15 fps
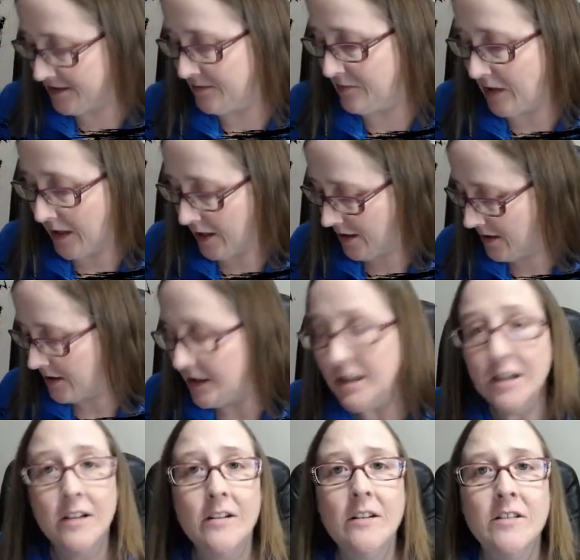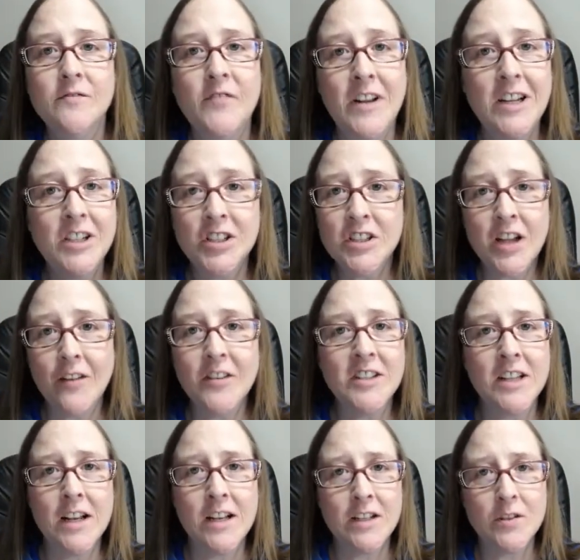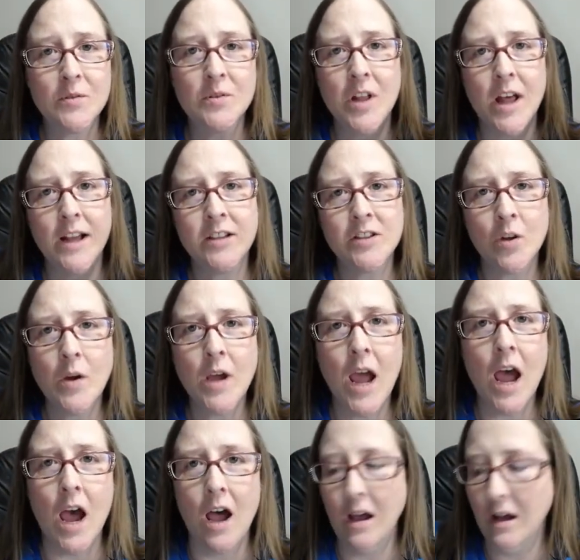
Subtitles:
like finishes every sentence with like, so yeah.